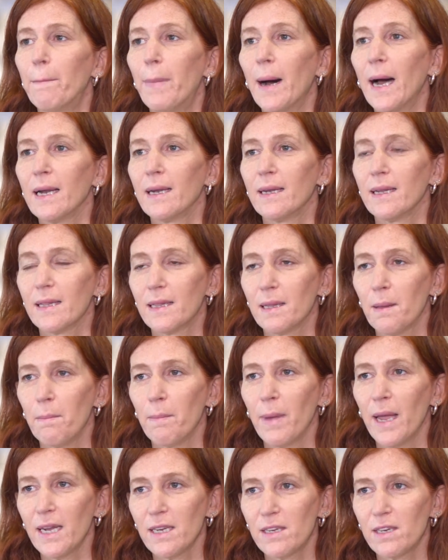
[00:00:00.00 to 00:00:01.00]
but the
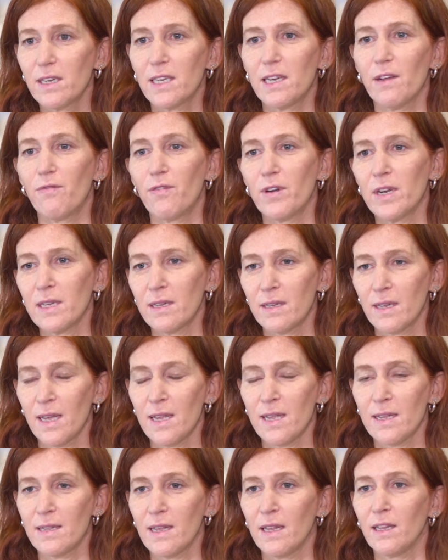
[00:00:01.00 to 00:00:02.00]
major difference
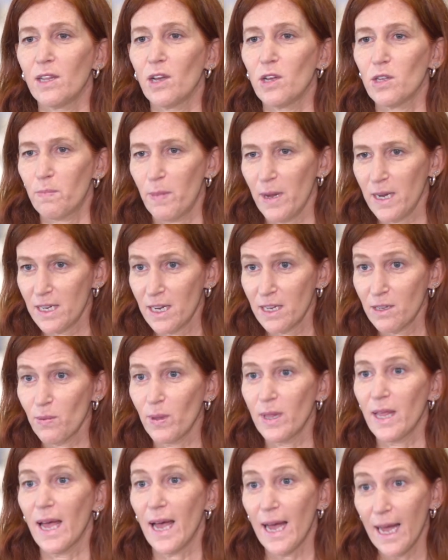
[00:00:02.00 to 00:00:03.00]
is in those patients
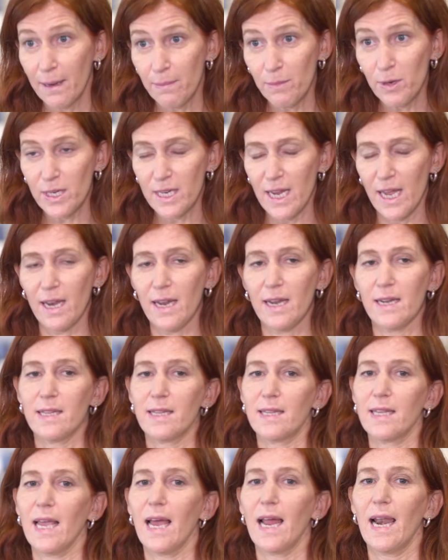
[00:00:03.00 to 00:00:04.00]
with unmutated
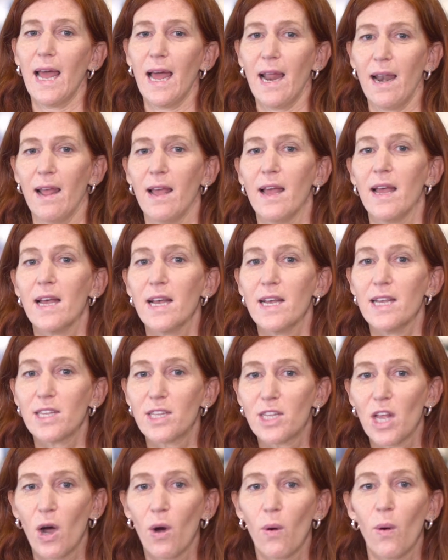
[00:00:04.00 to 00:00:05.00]
CLL.
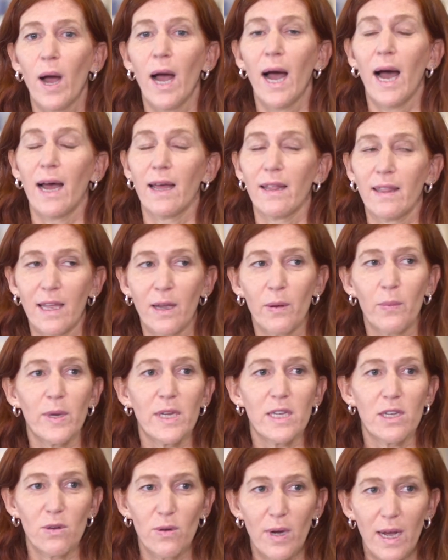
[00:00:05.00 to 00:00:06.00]
So I think
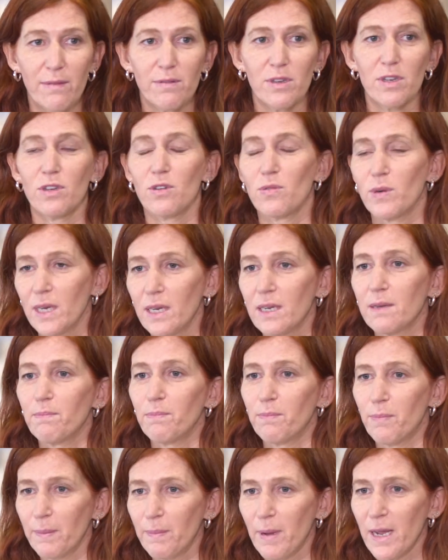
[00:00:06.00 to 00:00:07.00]
we do have to treat
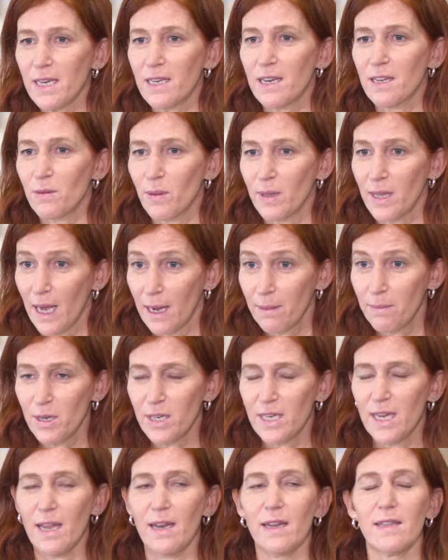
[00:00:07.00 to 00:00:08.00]
patients with
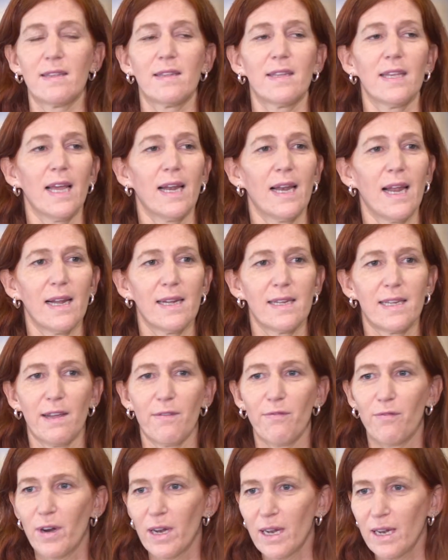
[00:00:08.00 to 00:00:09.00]
unmutated CLL
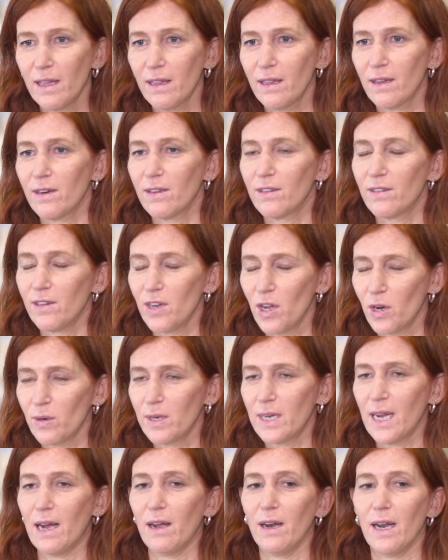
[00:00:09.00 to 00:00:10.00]
differently. There is no
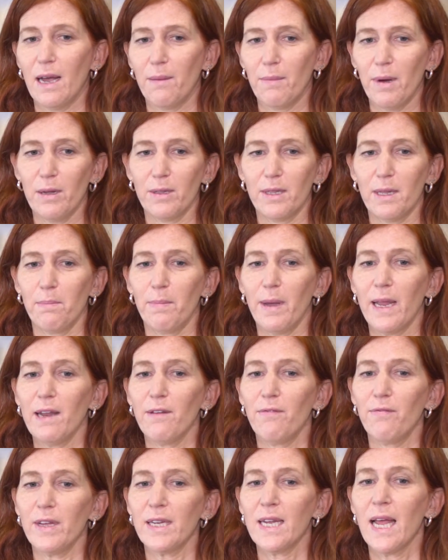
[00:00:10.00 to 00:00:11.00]
doubt about the
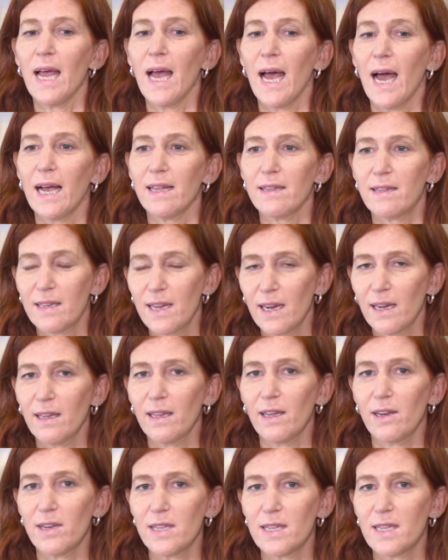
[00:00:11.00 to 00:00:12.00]
benefit, and still
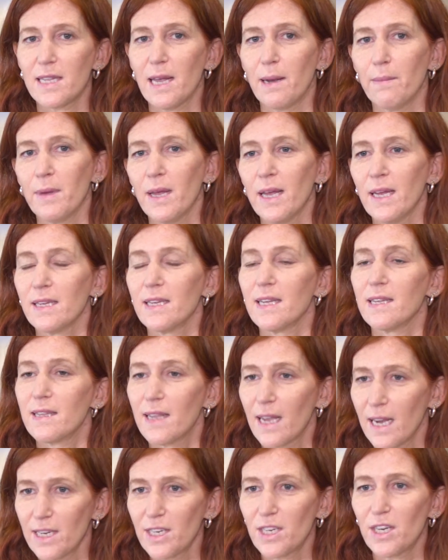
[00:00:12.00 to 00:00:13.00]
there is some
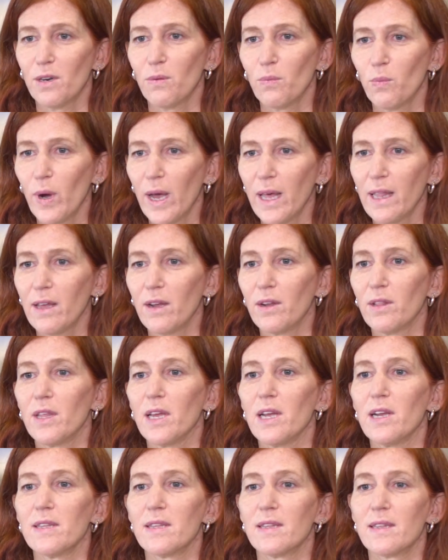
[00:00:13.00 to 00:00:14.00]
discussion whether
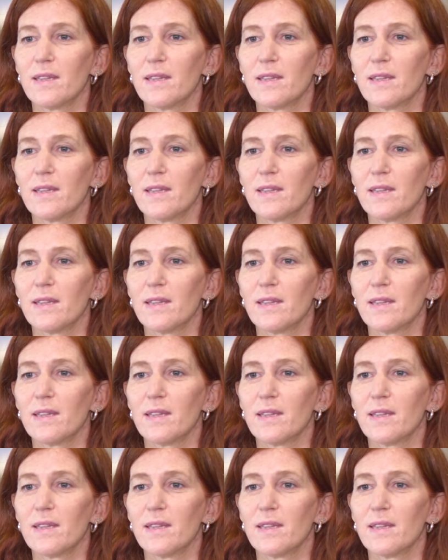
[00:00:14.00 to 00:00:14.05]
there is